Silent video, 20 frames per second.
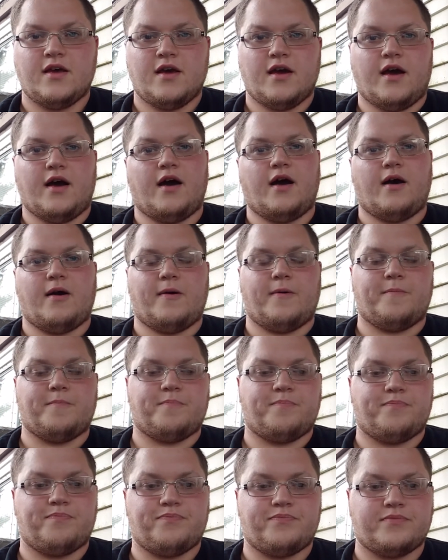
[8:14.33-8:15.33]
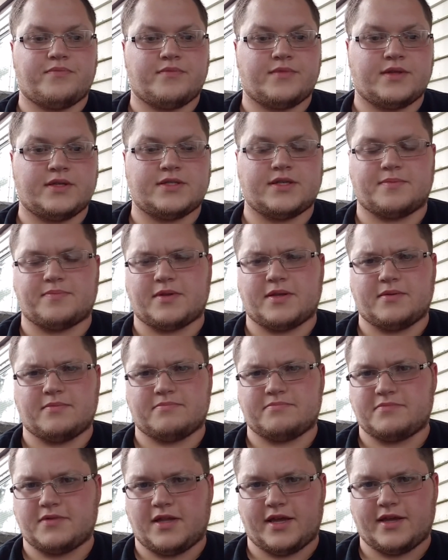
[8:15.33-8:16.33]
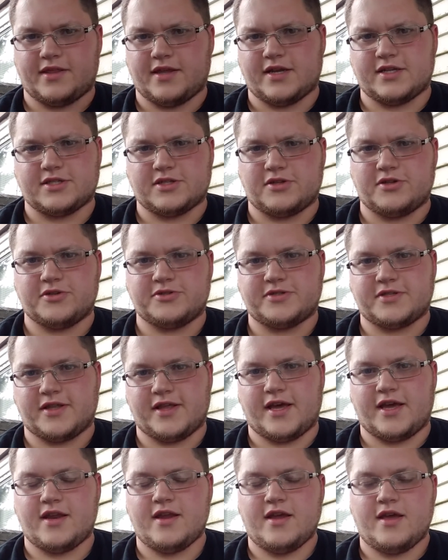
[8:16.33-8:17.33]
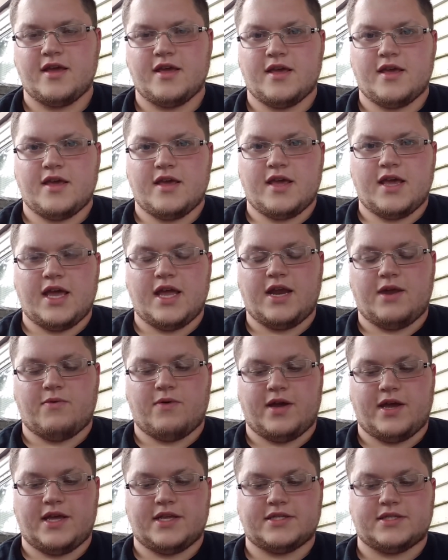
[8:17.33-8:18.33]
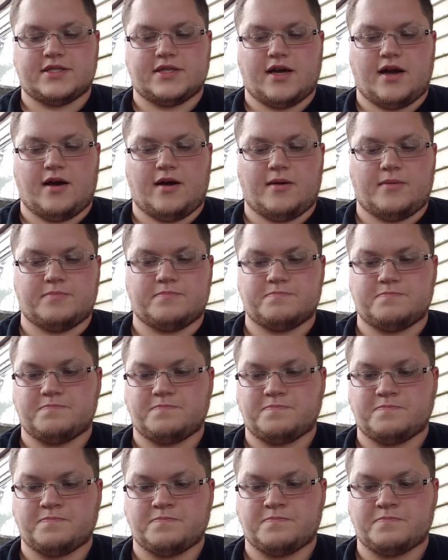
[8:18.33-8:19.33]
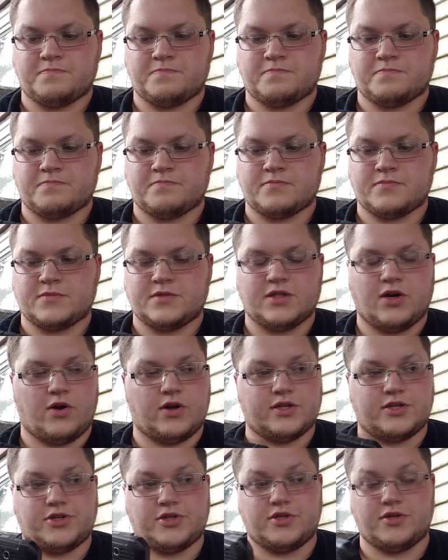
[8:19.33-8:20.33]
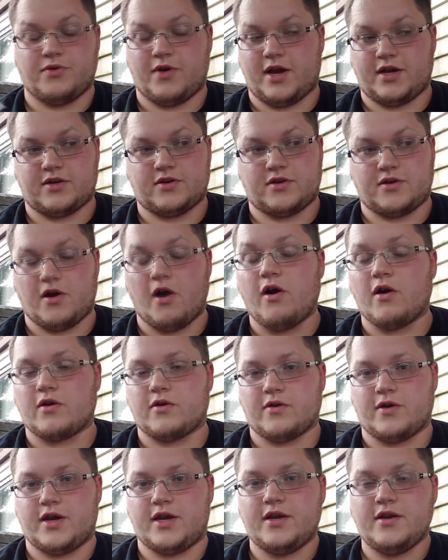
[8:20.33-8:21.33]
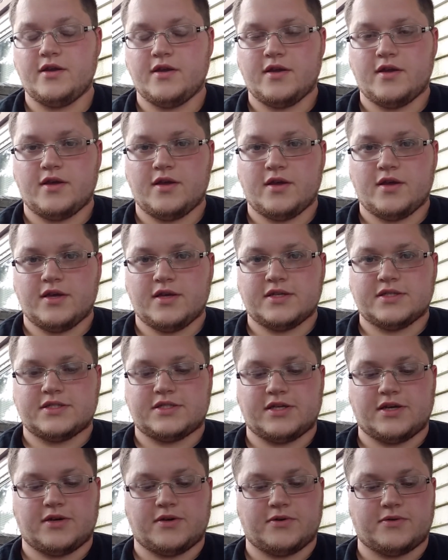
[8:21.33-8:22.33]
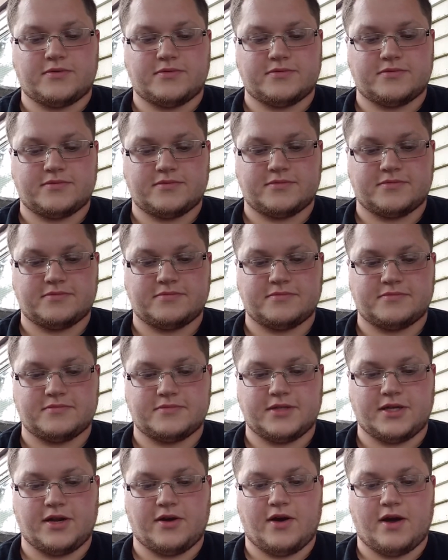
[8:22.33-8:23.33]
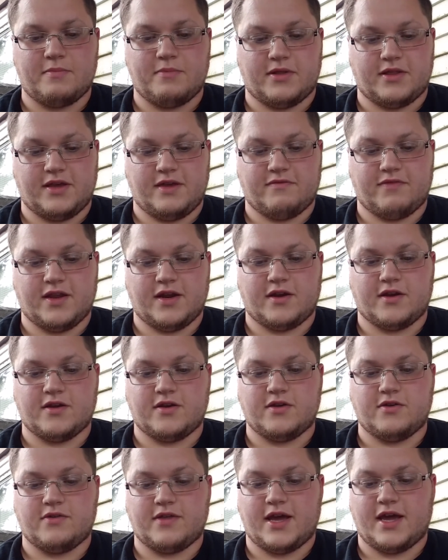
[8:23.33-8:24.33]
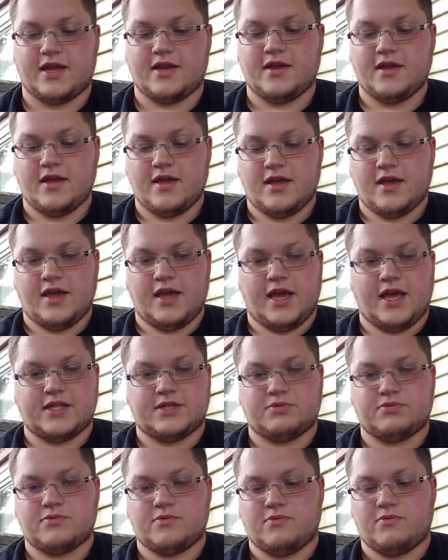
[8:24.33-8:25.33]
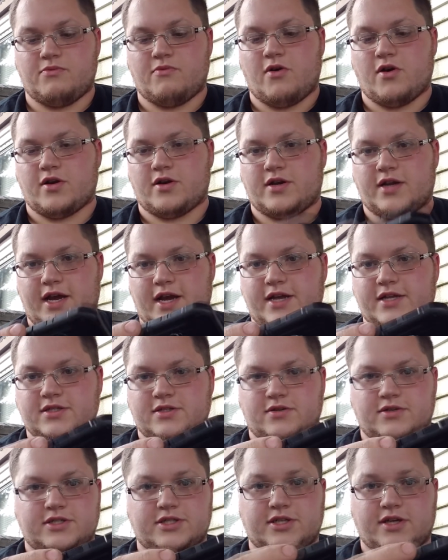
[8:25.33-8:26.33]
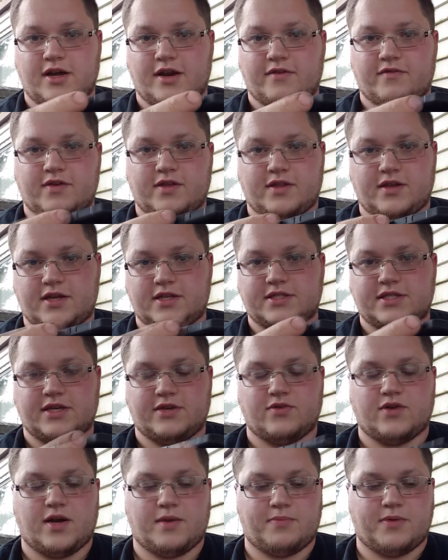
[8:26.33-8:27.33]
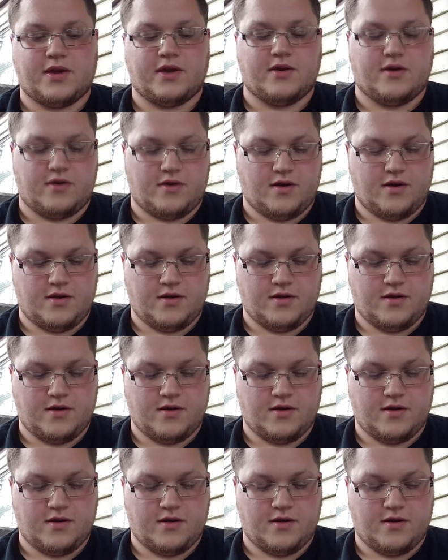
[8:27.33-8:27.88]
Something like that. It's close to that. Anyways, onto direct concrete. So, I believe that it could do that. It's watertight as long as you got everything sealed up here.